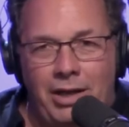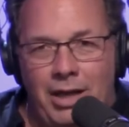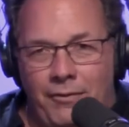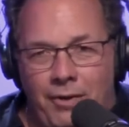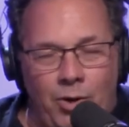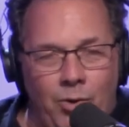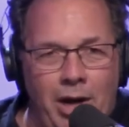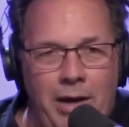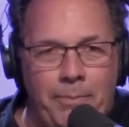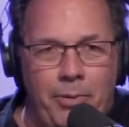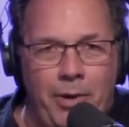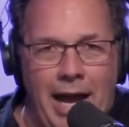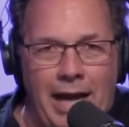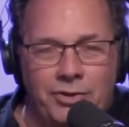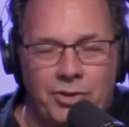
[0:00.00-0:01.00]
have a great
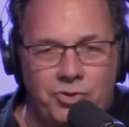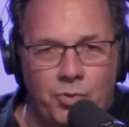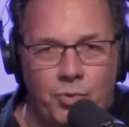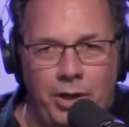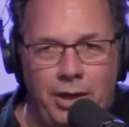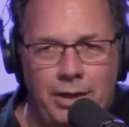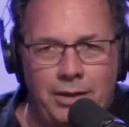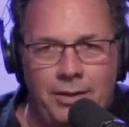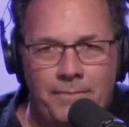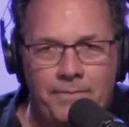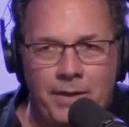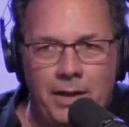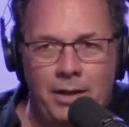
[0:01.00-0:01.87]
practice week.